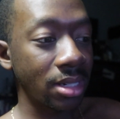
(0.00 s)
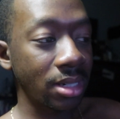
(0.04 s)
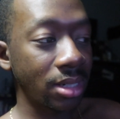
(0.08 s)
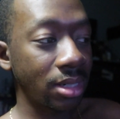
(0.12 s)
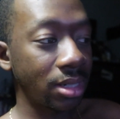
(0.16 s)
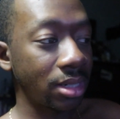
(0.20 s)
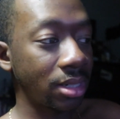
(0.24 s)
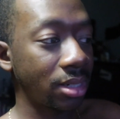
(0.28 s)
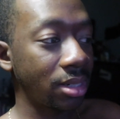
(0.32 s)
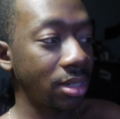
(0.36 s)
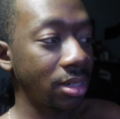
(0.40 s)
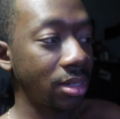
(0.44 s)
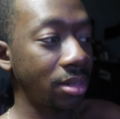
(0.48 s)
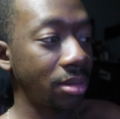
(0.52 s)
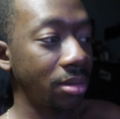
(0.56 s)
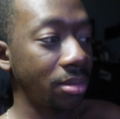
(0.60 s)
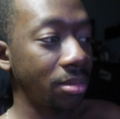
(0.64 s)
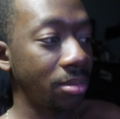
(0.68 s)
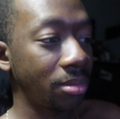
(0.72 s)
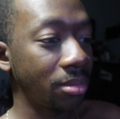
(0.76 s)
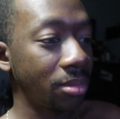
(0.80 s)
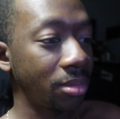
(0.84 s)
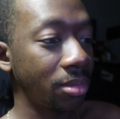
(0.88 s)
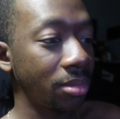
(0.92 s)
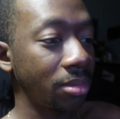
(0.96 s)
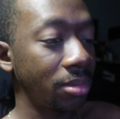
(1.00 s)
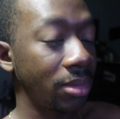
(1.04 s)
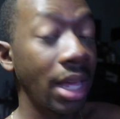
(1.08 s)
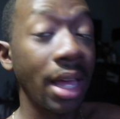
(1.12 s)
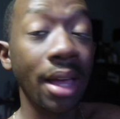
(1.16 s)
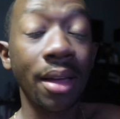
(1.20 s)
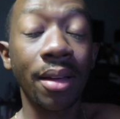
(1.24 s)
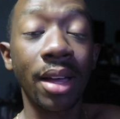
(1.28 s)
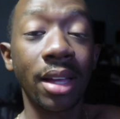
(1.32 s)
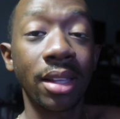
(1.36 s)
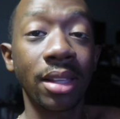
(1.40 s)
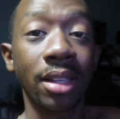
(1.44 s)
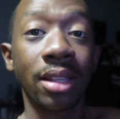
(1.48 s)

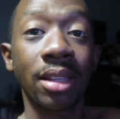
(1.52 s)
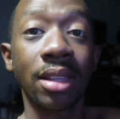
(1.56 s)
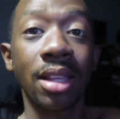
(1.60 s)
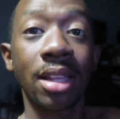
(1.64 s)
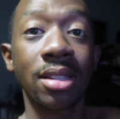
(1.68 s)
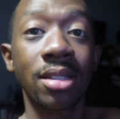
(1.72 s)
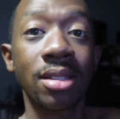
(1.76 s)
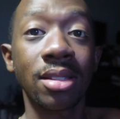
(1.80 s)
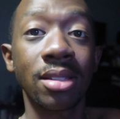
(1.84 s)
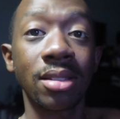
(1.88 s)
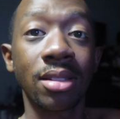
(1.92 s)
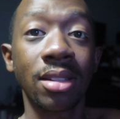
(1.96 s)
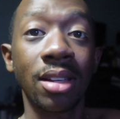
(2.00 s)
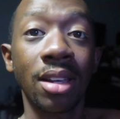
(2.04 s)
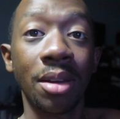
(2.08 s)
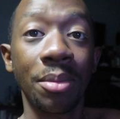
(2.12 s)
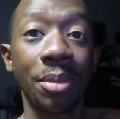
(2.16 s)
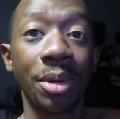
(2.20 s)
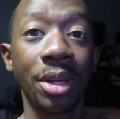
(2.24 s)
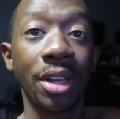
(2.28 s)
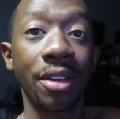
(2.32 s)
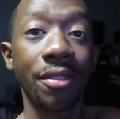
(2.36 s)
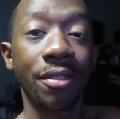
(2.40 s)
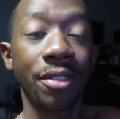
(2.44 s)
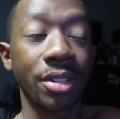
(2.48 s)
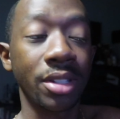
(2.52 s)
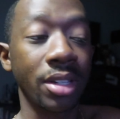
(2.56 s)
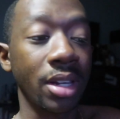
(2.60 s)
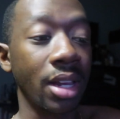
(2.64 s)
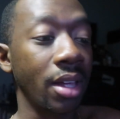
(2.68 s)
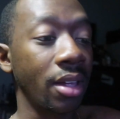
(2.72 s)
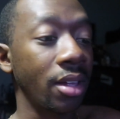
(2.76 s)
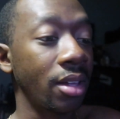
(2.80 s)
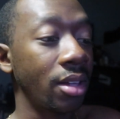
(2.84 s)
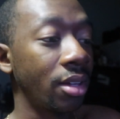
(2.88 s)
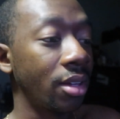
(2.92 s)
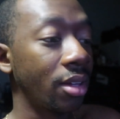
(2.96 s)
Yeah, I think that's gonna be it for today.